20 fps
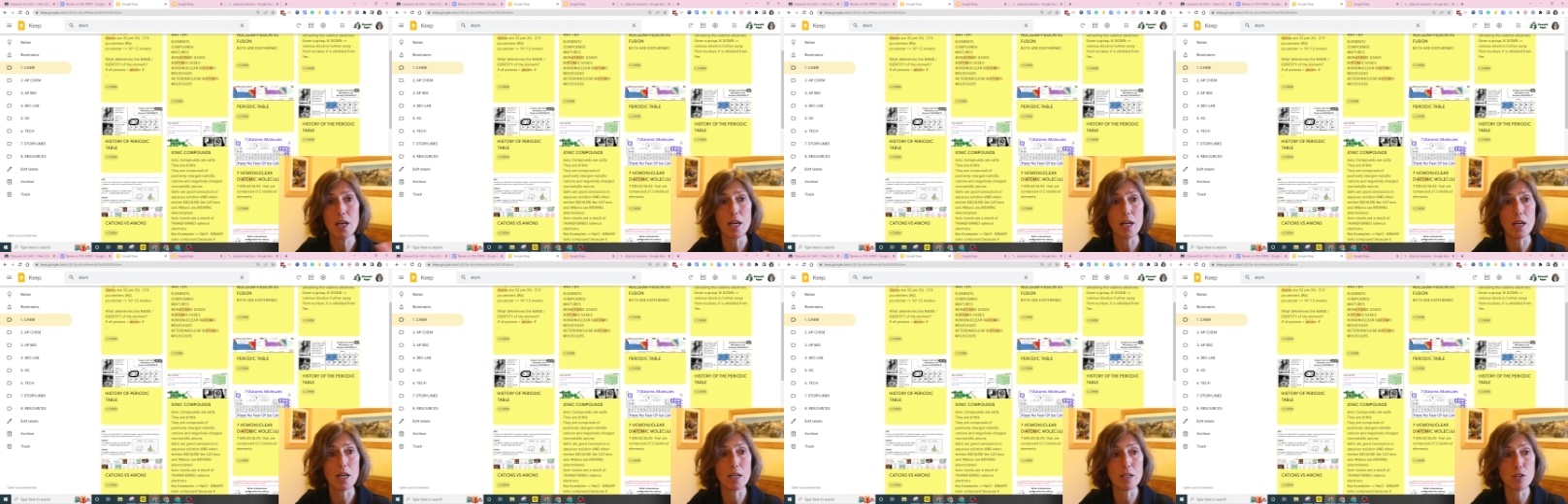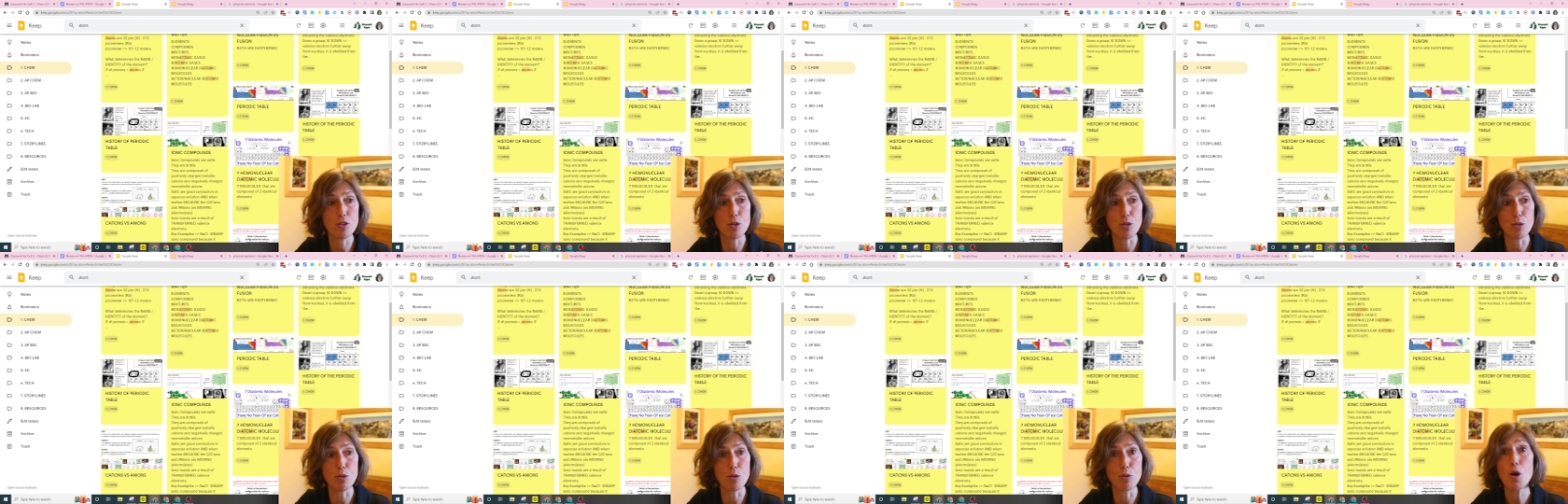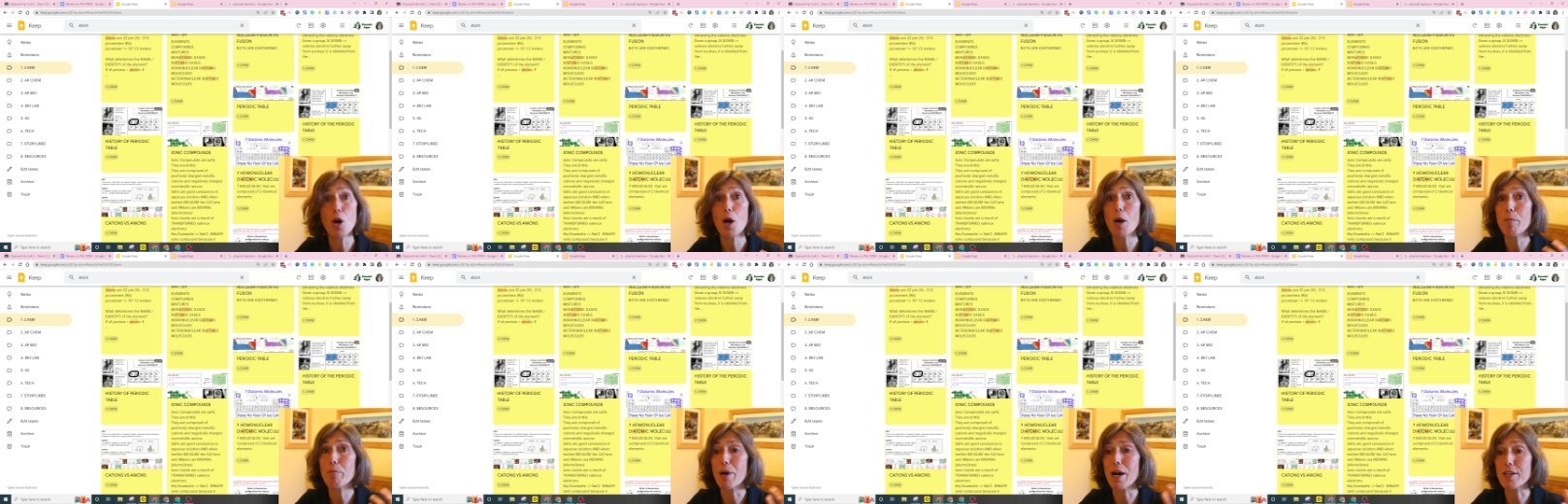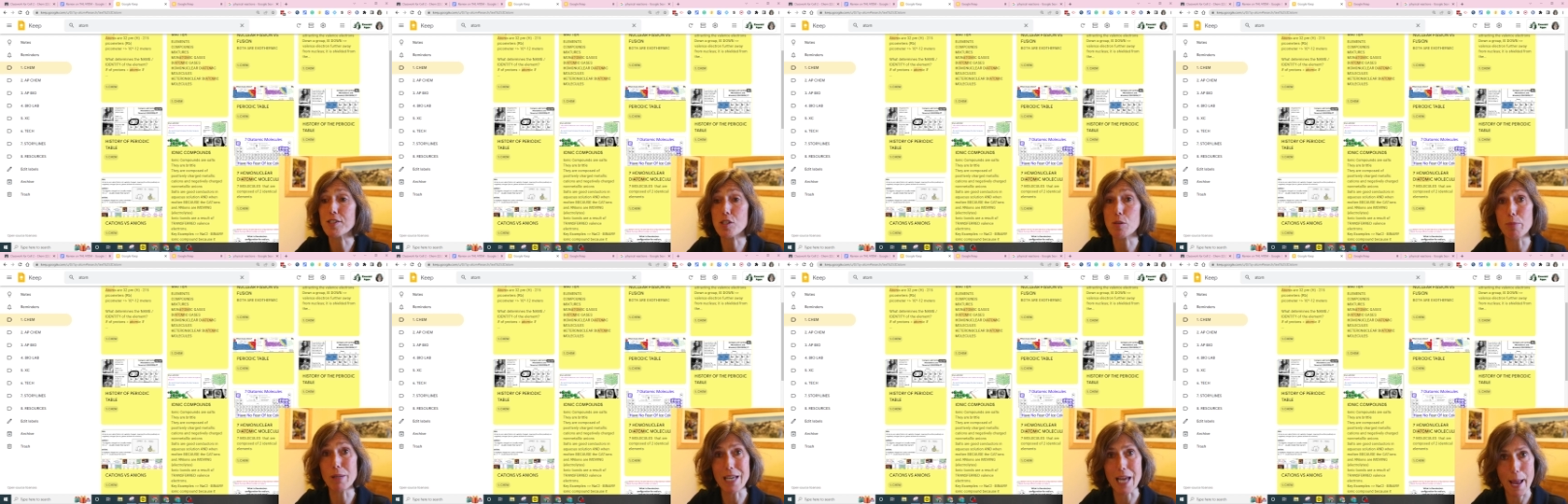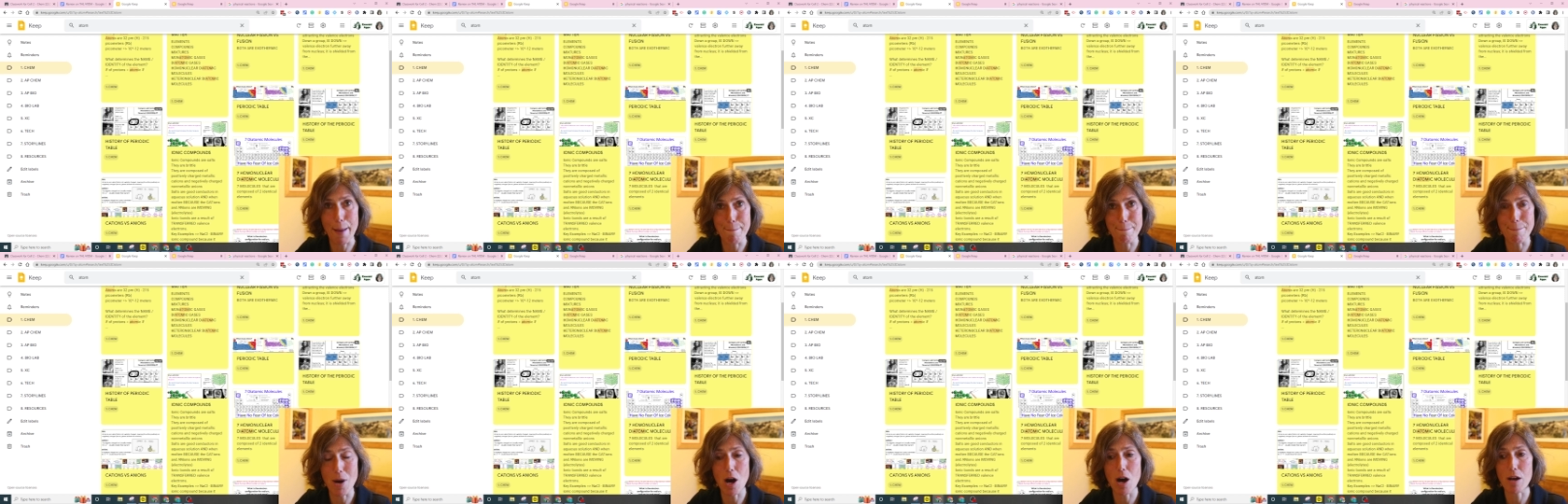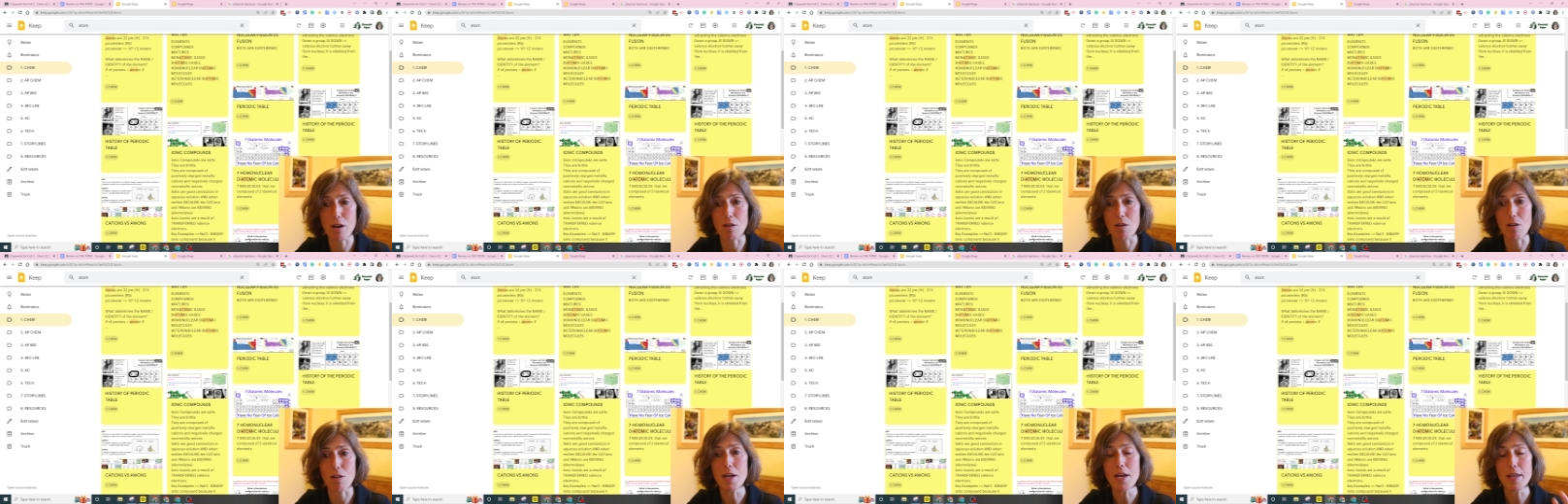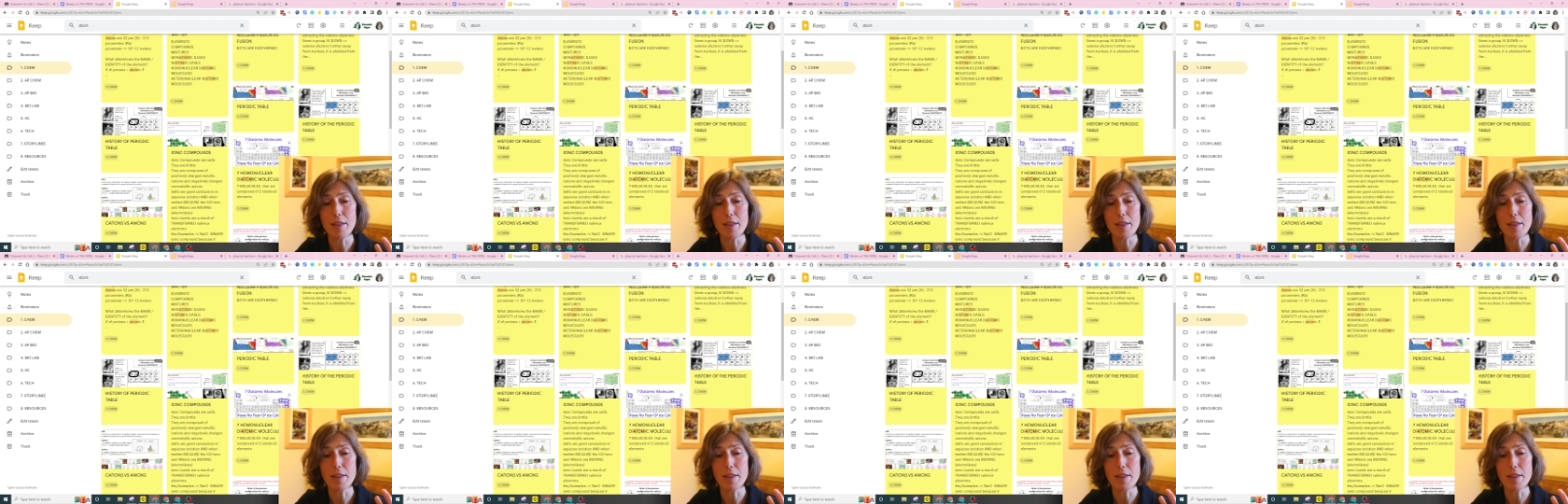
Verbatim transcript: into possibly a model